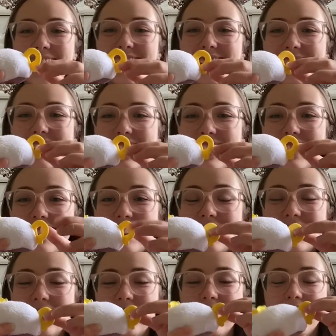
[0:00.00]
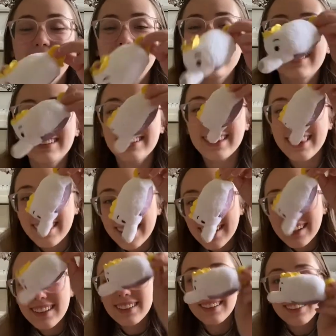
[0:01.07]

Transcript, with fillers: she has this little thing